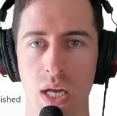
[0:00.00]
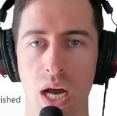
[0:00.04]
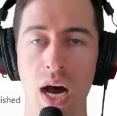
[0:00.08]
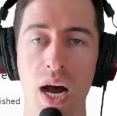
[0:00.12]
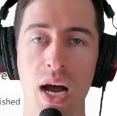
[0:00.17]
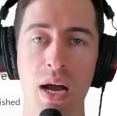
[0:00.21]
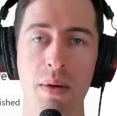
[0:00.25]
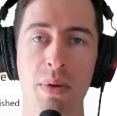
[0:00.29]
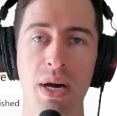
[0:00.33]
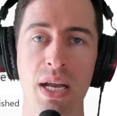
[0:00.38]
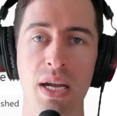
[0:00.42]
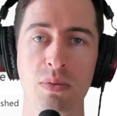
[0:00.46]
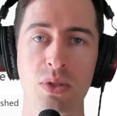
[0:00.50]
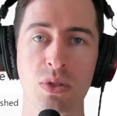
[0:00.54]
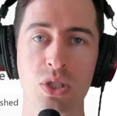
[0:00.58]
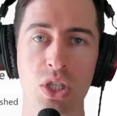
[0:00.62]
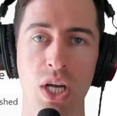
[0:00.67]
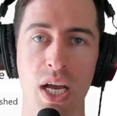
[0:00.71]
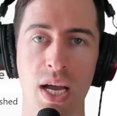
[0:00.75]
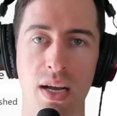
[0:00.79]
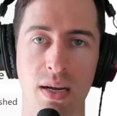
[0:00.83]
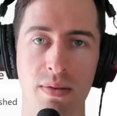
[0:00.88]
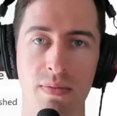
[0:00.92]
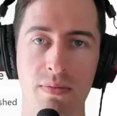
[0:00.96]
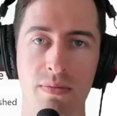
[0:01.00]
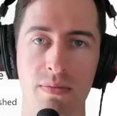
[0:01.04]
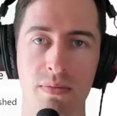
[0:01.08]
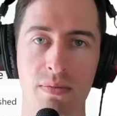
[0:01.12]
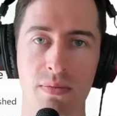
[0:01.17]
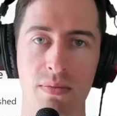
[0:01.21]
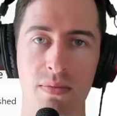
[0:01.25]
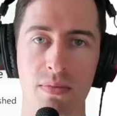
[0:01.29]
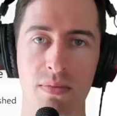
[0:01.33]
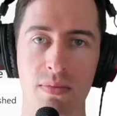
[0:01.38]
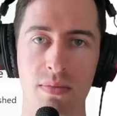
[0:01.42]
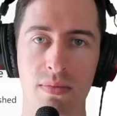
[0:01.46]
Hi, my name's Jack.
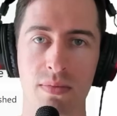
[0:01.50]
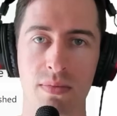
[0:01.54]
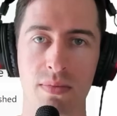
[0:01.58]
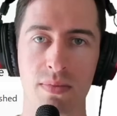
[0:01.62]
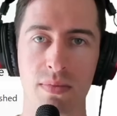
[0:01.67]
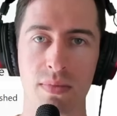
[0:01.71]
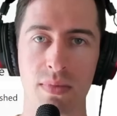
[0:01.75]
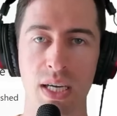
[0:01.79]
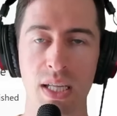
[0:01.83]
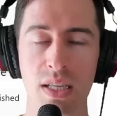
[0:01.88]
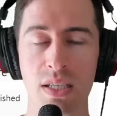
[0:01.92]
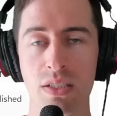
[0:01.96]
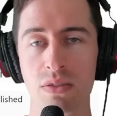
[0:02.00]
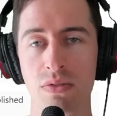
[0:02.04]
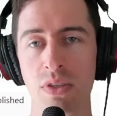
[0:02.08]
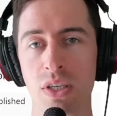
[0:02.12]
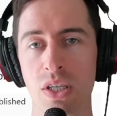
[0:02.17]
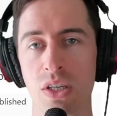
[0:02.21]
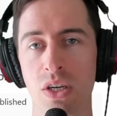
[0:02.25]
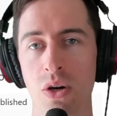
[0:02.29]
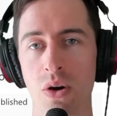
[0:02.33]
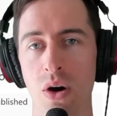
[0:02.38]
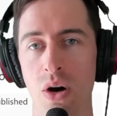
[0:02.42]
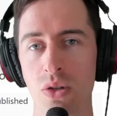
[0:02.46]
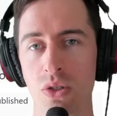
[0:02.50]
In this video,